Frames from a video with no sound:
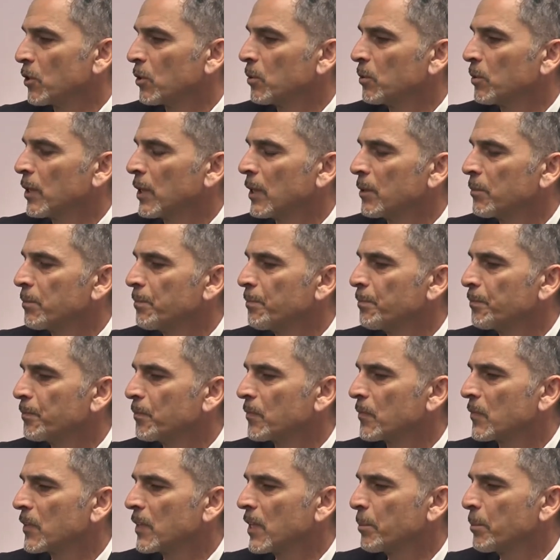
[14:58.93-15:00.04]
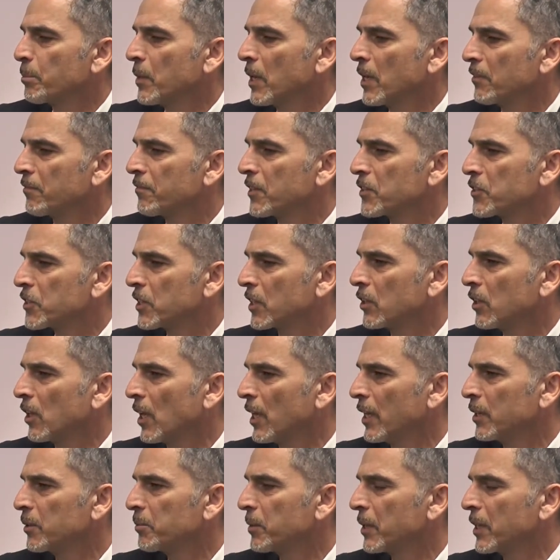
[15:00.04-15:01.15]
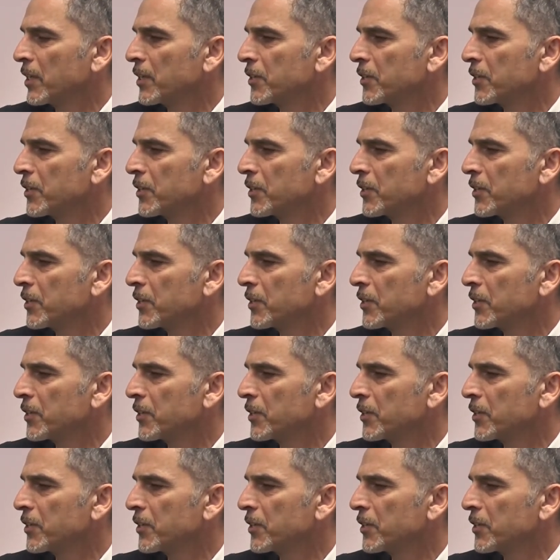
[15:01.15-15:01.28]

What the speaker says: So that benefits the client